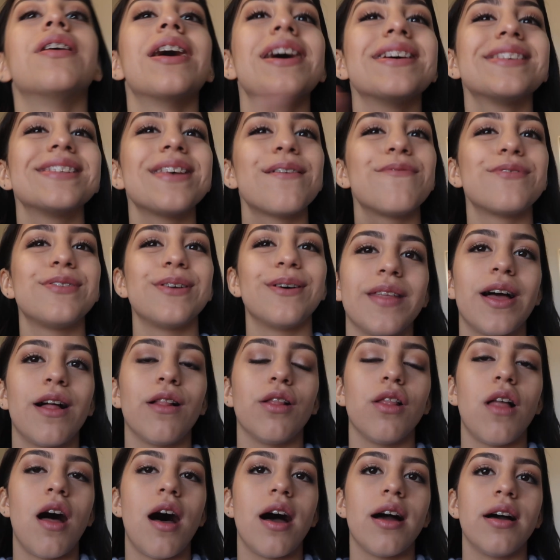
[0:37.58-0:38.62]
you guys left a
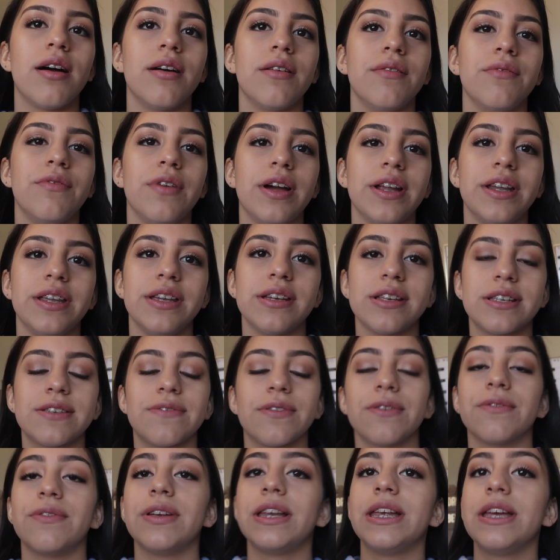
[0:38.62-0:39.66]
lot of ideas
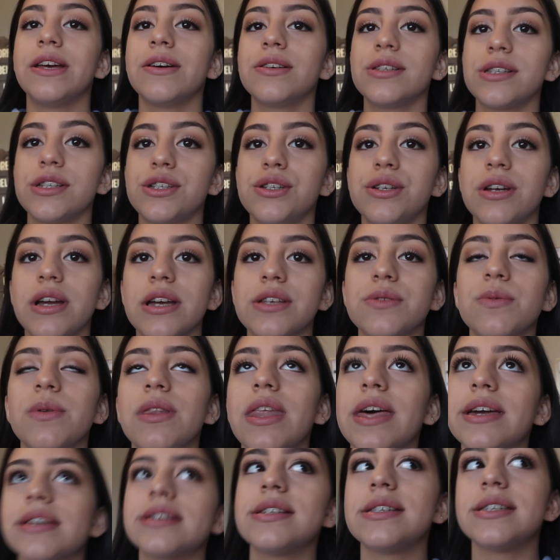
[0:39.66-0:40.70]
for videos that you guys would
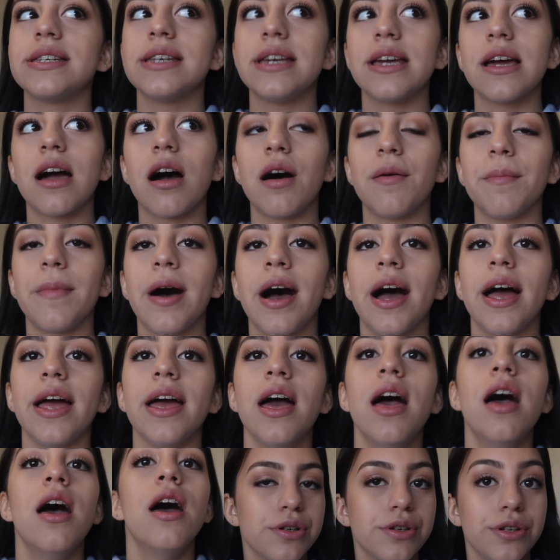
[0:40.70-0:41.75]
like to see on my
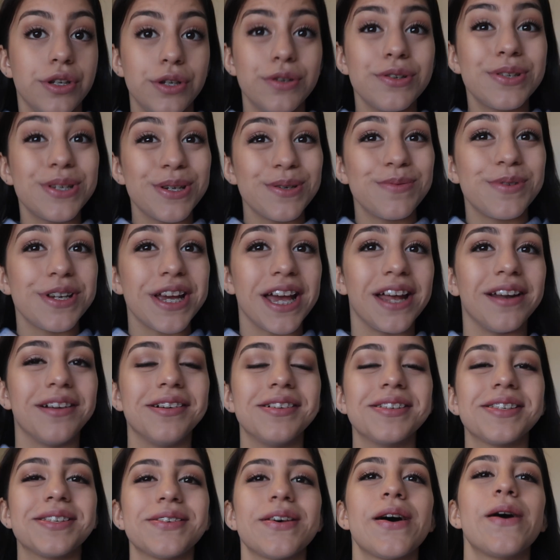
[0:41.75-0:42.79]
YouTube
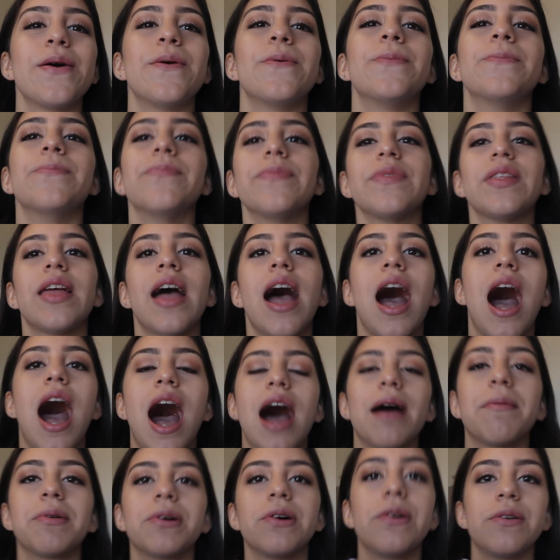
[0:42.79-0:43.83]
channel. So
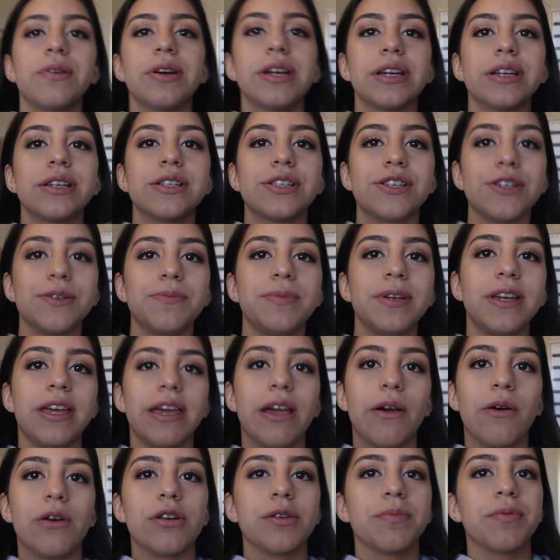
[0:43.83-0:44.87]
I'm going to be
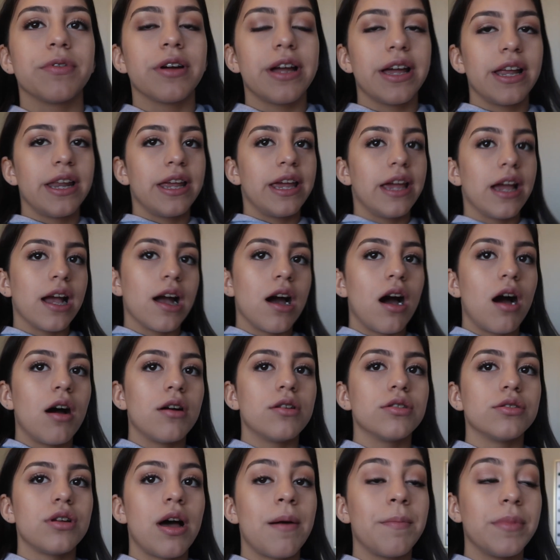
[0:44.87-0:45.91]
incorporating,
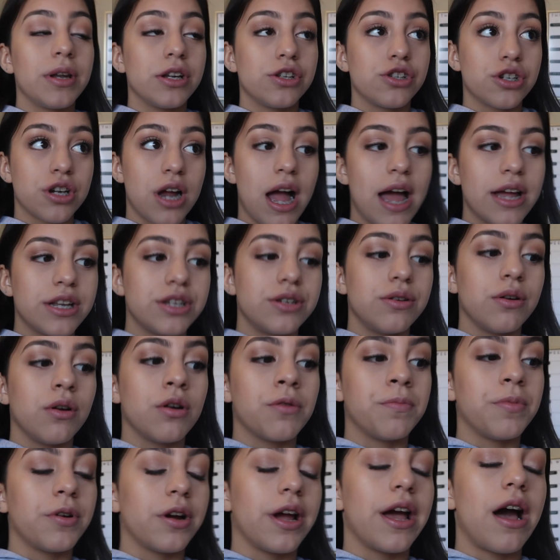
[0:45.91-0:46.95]
I'm gonna try to
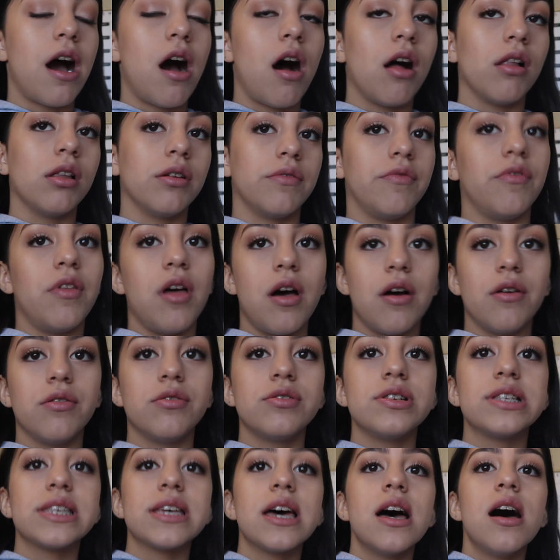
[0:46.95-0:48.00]
incorporate all of
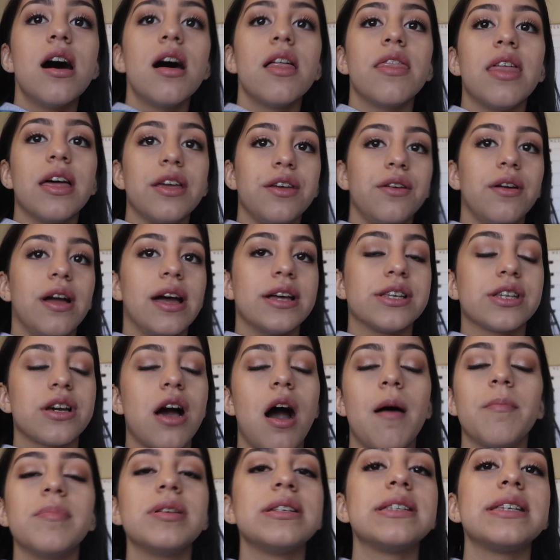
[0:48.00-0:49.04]
those that you guys
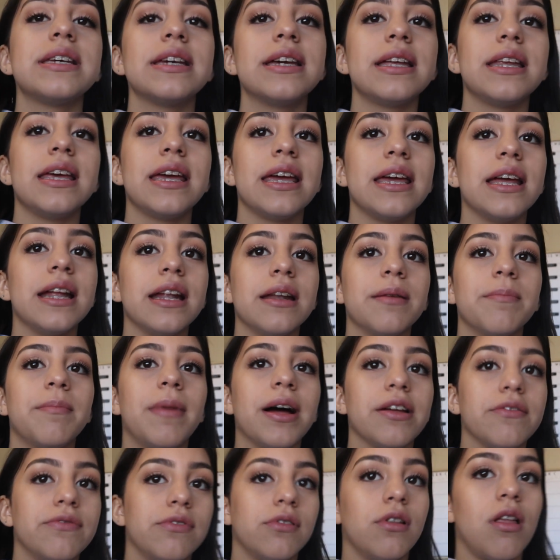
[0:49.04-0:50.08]
commented in
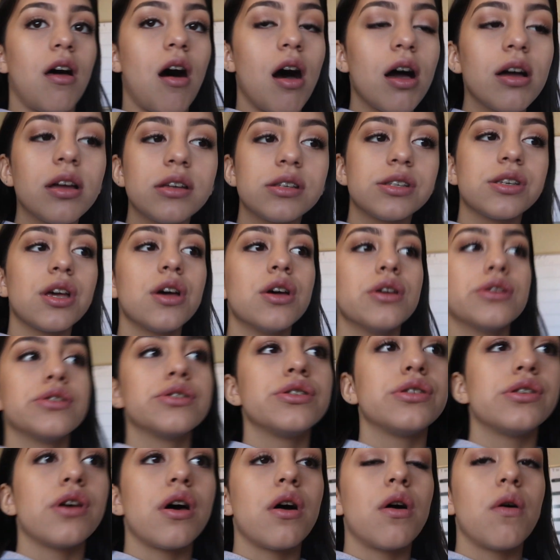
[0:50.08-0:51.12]
my vlogs.
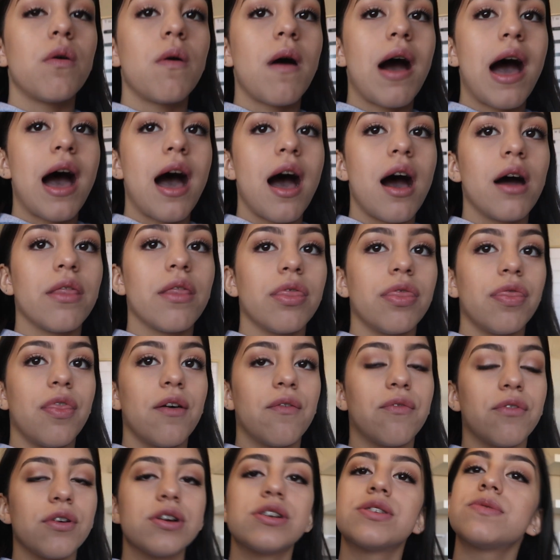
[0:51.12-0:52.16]
So
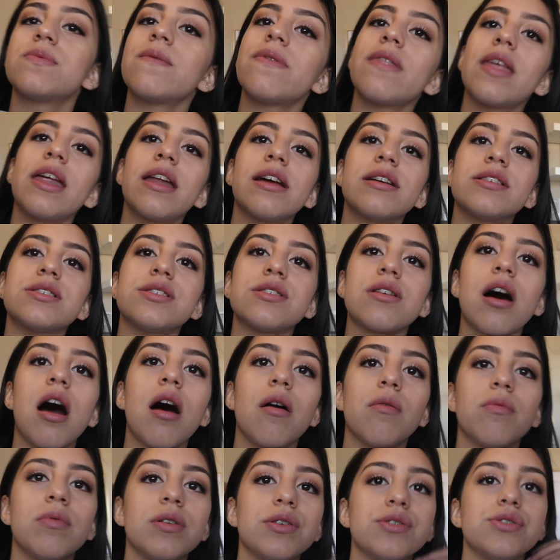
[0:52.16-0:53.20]
the first one that I
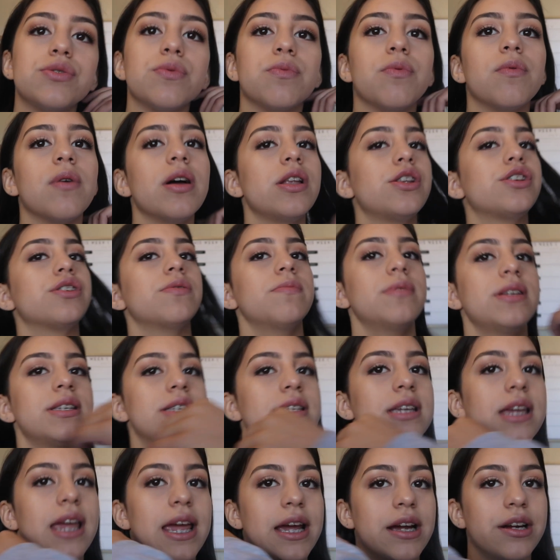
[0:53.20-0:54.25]
saw was, which
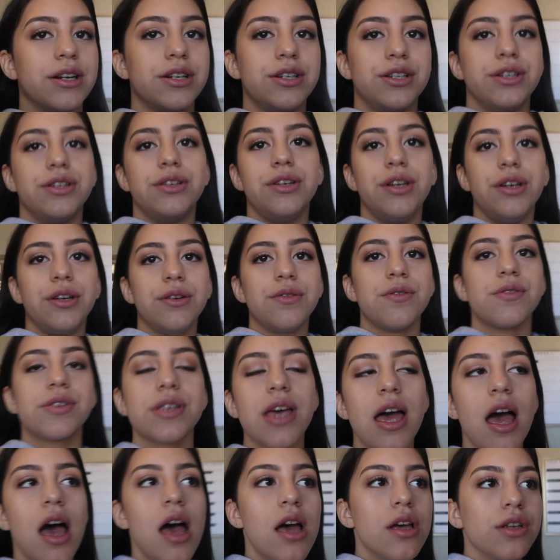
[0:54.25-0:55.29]
mascara do you
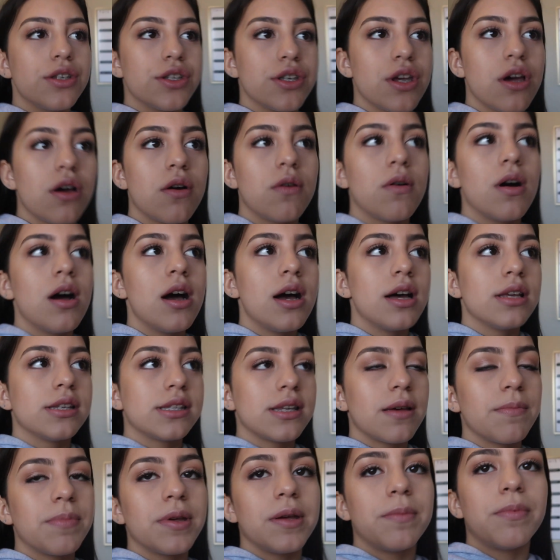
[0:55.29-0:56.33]
use? So
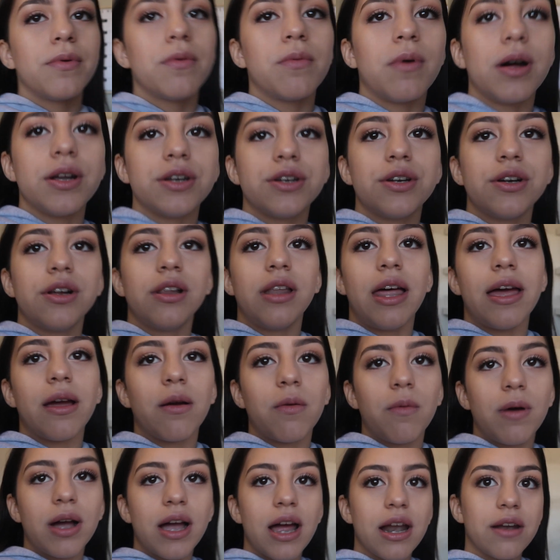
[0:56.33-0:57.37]
some people wonder
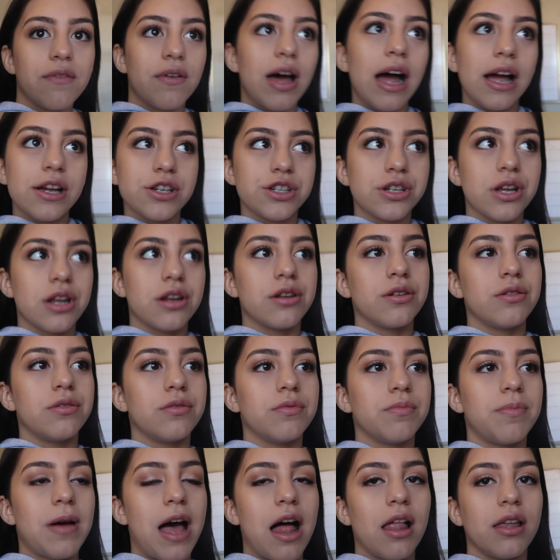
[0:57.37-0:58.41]
like, what kind of
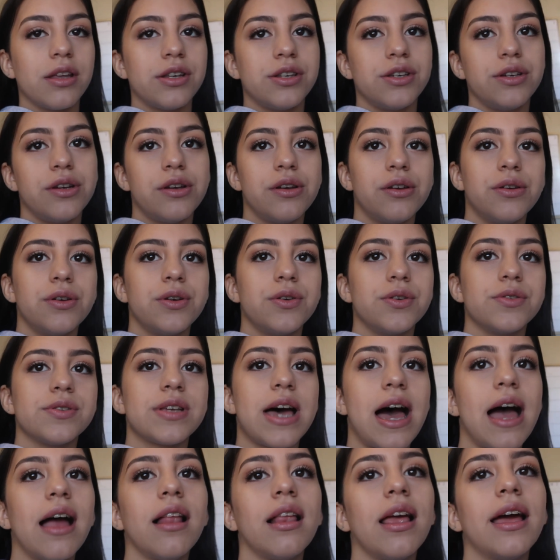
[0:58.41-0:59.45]
eyeshadow palette do you use,
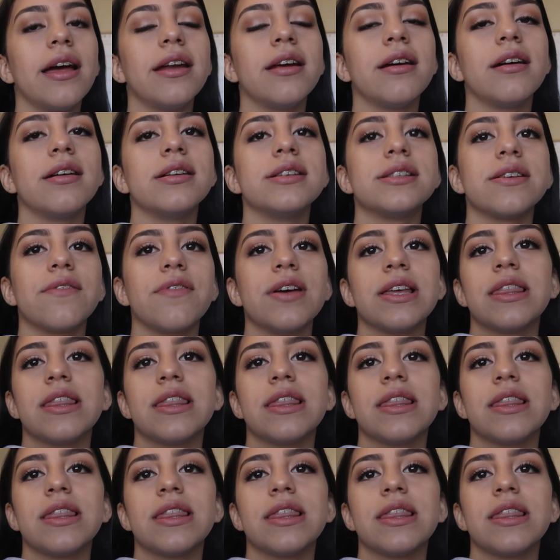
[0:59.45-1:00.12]
highlighter and stuff